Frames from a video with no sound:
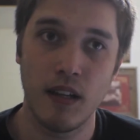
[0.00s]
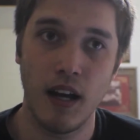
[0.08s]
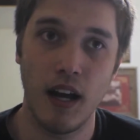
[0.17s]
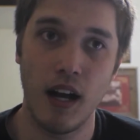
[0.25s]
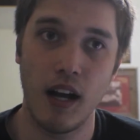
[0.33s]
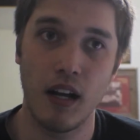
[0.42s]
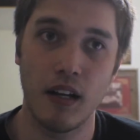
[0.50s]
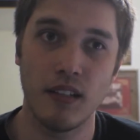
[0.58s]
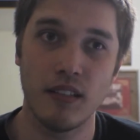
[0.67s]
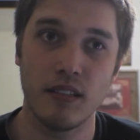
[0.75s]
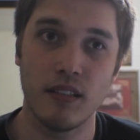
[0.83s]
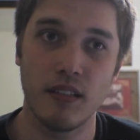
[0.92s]

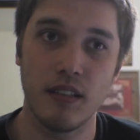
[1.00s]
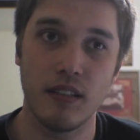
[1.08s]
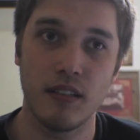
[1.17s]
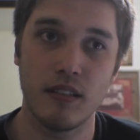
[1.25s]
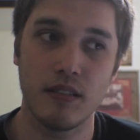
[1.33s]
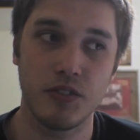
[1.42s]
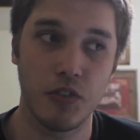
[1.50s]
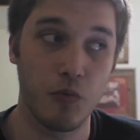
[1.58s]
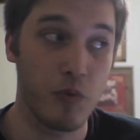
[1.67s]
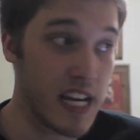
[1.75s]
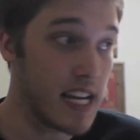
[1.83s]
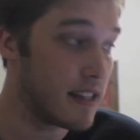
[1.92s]
uh, to
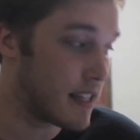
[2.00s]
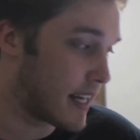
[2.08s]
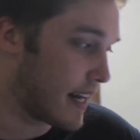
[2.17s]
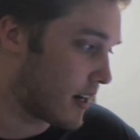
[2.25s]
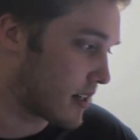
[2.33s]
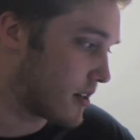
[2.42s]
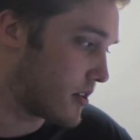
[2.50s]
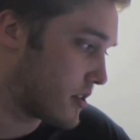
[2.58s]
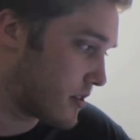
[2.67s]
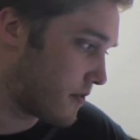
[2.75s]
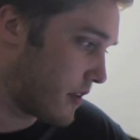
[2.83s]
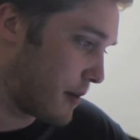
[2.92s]
read the
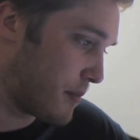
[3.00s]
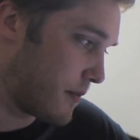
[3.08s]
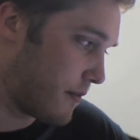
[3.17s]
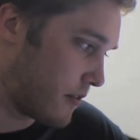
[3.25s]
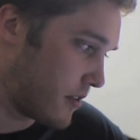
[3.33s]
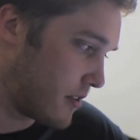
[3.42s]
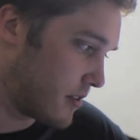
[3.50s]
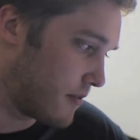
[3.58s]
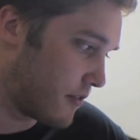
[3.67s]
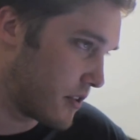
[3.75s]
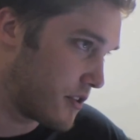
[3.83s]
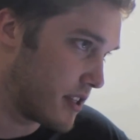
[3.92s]
characters for for the
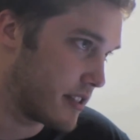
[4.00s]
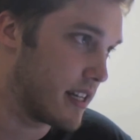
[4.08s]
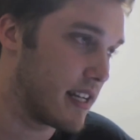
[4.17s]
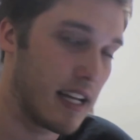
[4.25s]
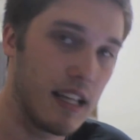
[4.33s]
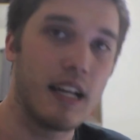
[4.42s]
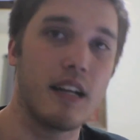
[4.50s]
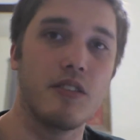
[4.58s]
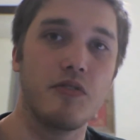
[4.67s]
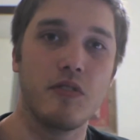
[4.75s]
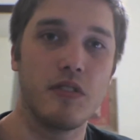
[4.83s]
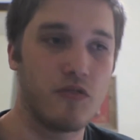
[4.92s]
first season and get like a
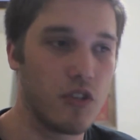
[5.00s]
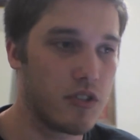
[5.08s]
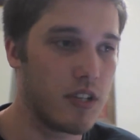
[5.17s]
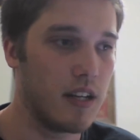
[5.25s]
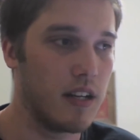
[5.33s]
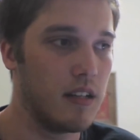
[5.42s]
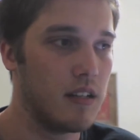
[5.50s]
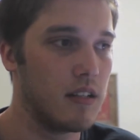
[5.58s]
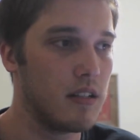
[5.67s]
just a